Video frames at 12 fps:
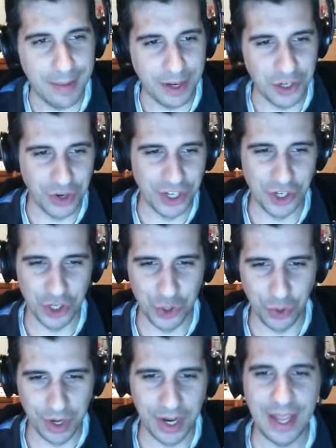My strings are
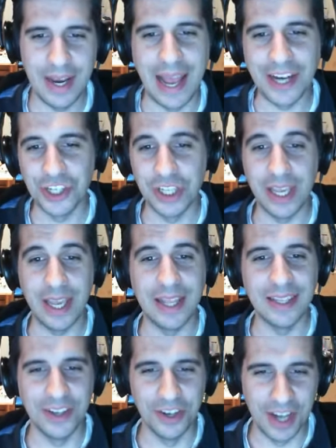short. And actually,
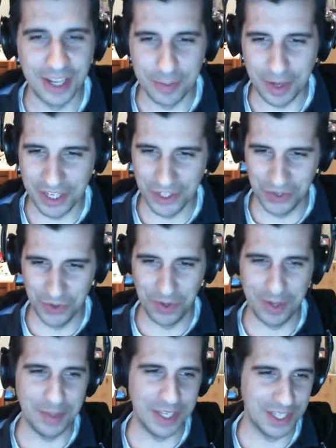it turned out to be
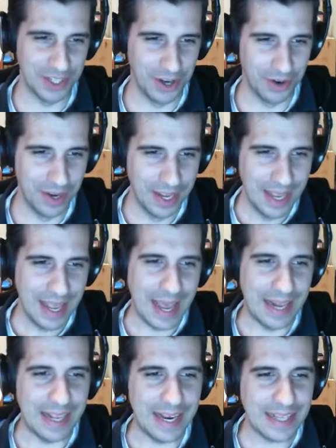extremely slow.
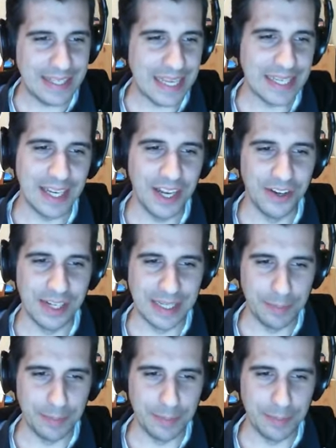And it says it here, this